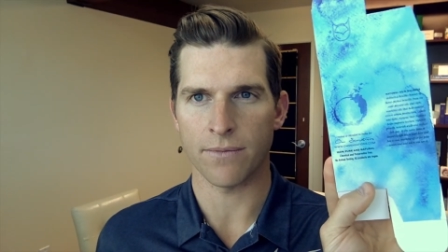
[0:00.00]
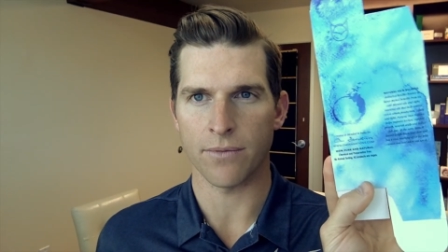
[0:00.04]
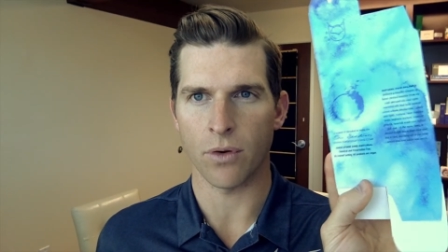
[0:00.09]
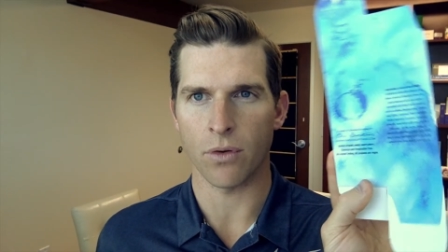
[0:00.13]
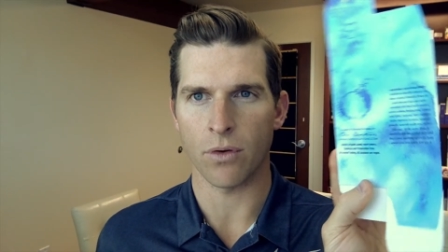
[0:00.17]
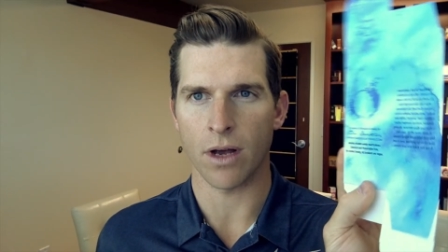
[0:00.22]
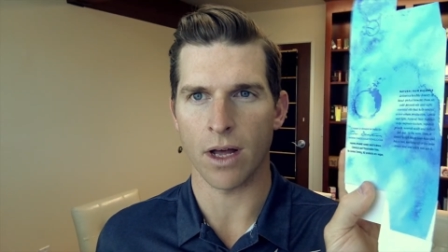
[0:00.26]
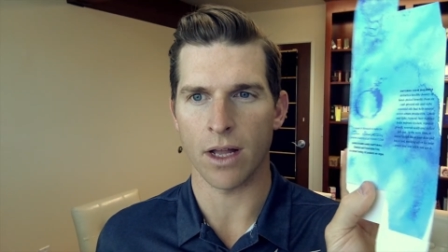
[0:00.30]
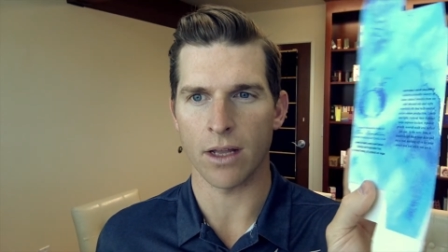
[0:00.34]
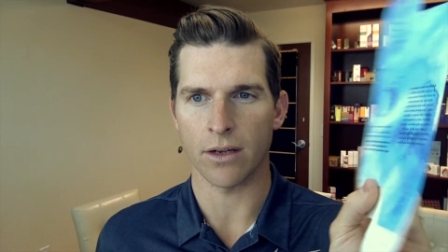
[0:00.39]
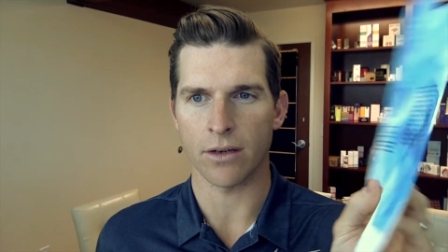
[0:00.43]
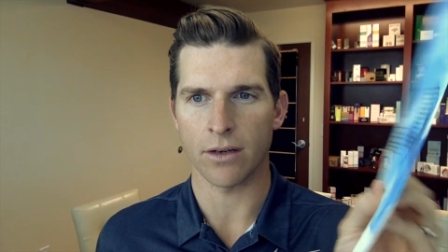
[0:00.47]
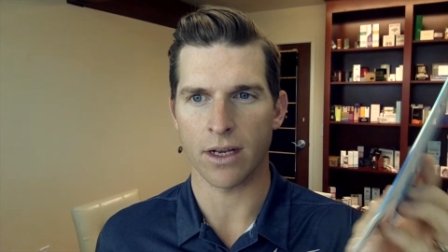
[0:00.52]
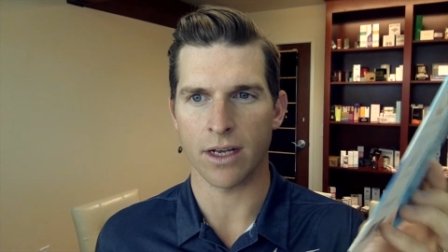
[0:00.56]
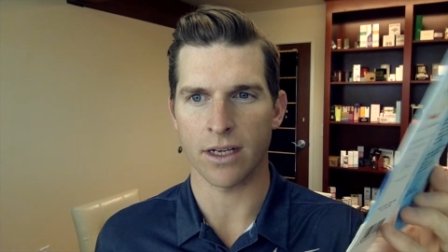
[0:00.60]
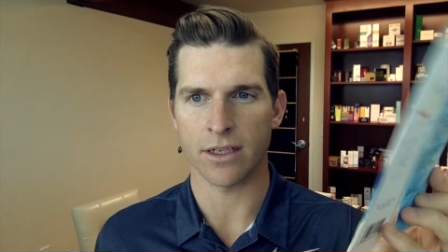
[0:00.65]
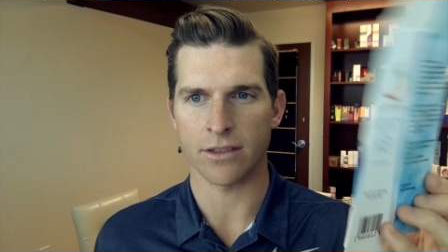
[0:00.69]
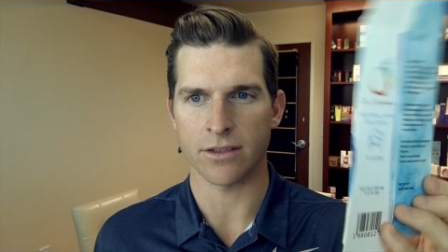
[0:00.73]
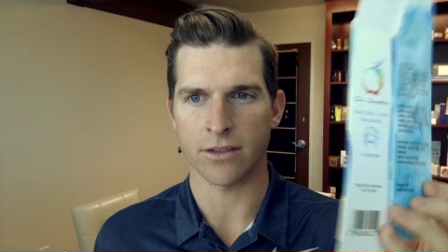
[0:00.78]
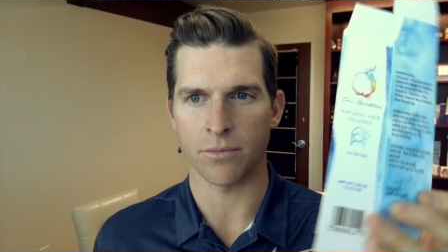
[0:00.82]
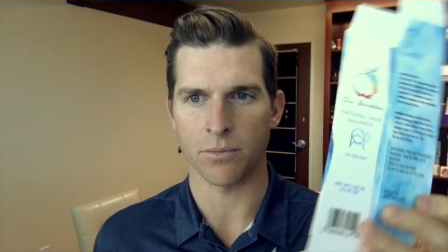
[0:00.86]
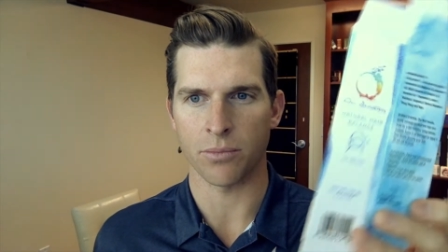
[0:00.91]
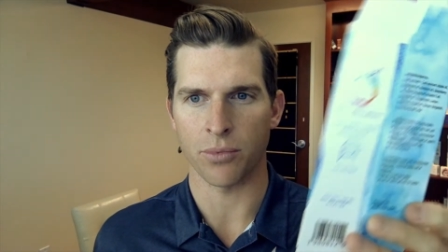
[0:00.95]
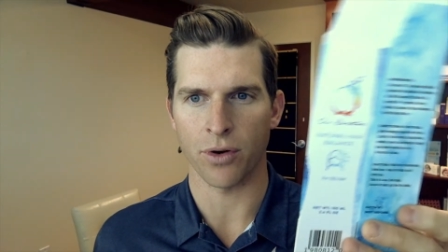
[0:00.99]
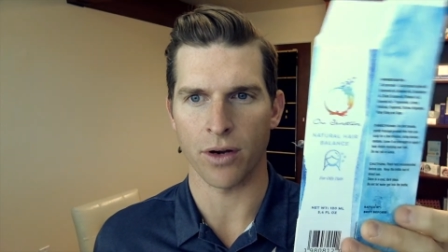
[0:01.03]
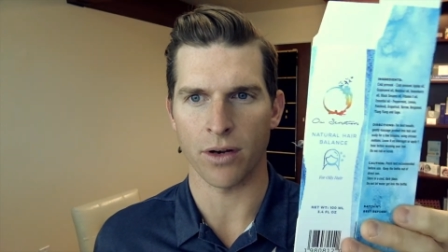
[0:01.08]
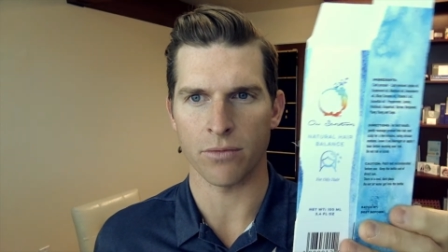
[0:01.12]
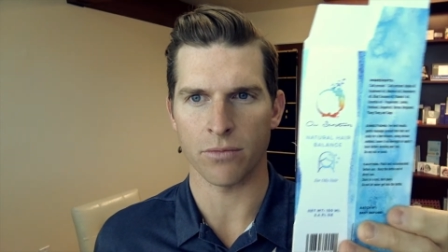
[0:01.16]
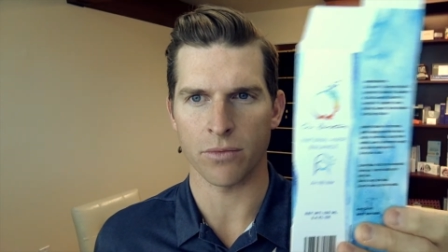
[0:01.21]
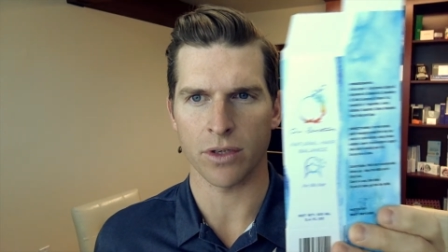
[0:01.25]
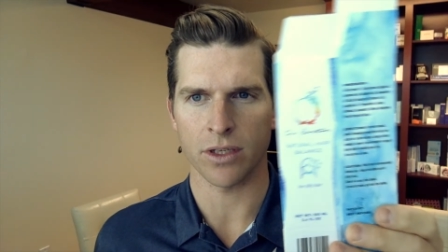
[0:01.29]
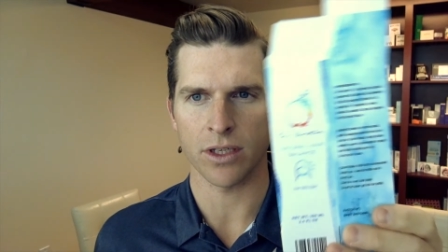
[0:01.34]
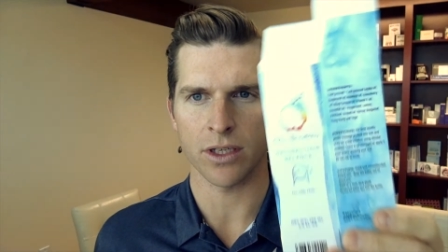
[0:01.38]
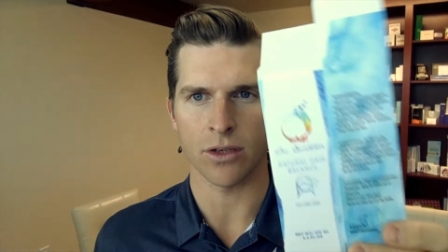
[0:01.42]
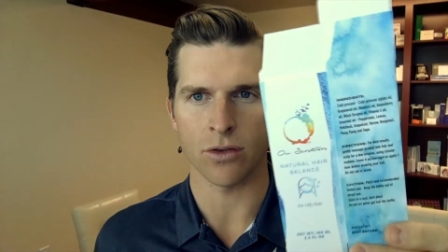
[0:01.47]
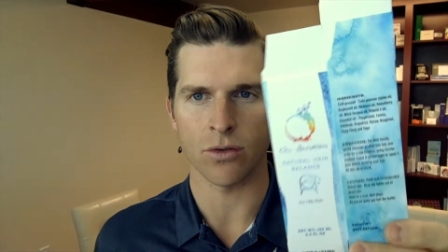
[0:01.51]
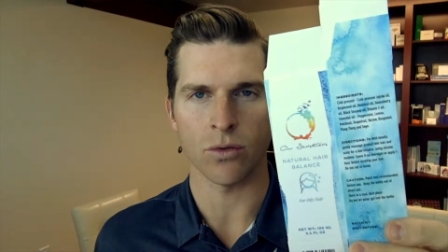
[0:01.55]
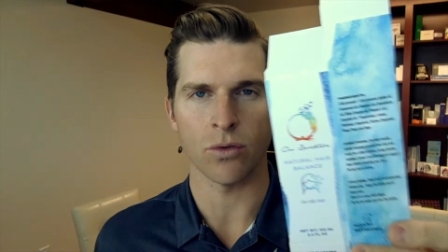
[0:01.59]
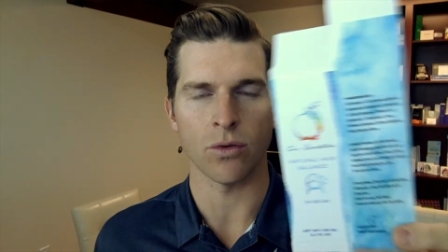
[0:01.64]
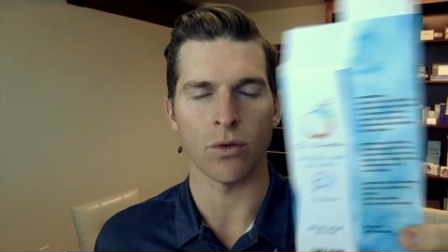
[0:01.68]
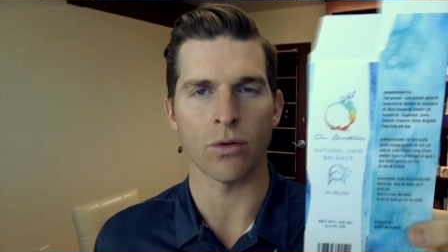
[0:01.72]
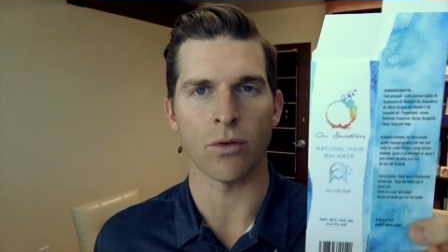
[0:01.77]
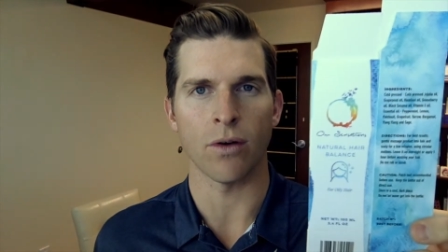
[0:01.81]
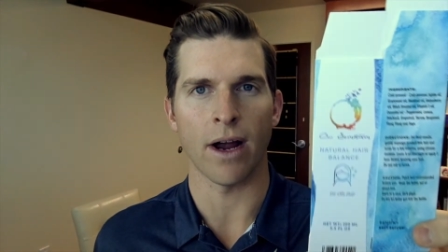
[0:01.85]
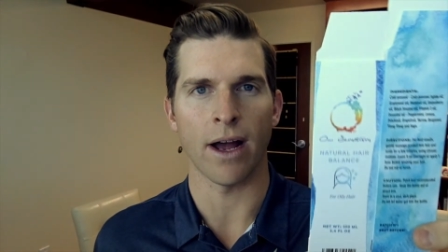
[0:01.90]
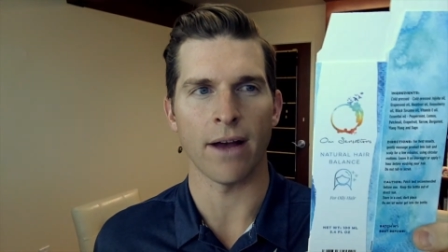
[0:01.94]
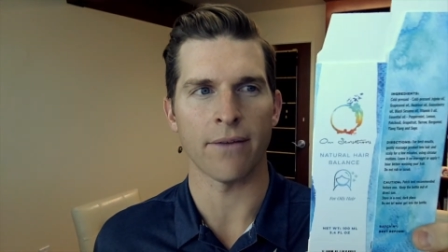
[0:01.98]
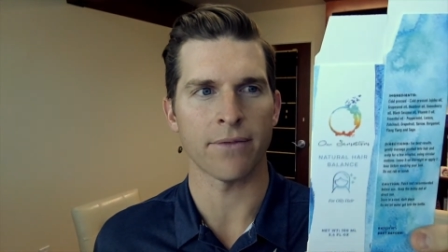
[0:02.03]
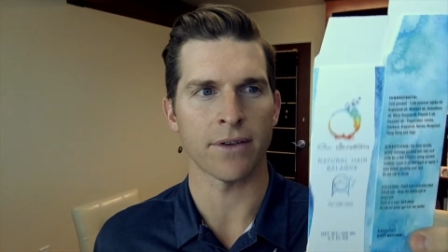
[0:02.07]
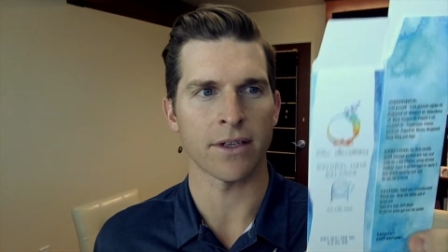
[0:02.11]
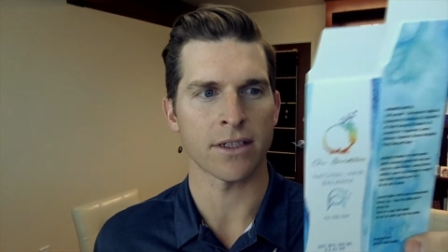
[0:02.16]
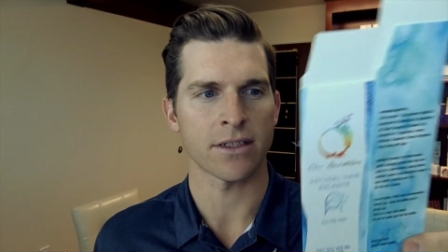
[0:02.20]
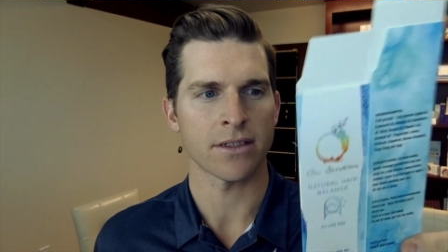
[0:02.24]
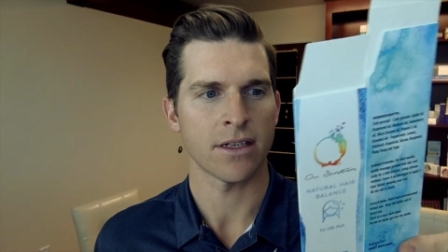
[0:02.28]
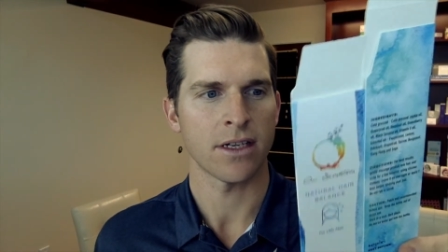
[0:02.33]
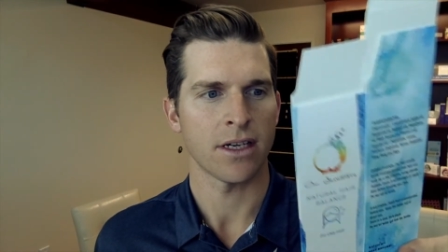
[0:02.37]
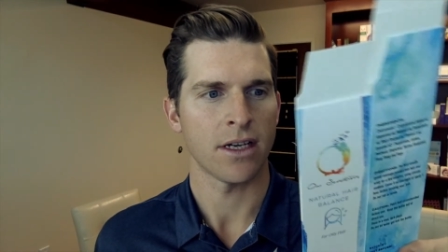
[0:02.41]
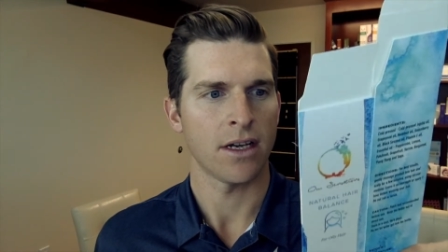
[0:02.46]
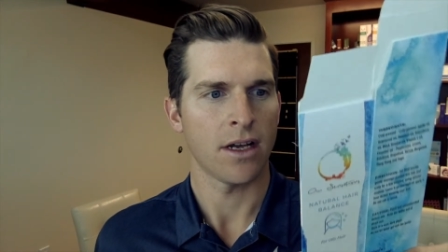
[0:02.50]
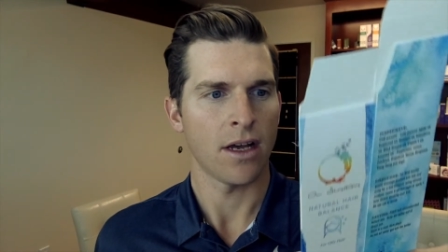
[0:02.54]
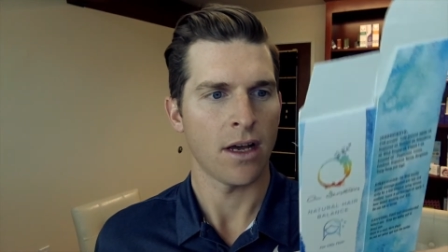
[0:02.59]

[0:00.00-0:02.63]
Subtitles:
full color custom print, really cool graphics.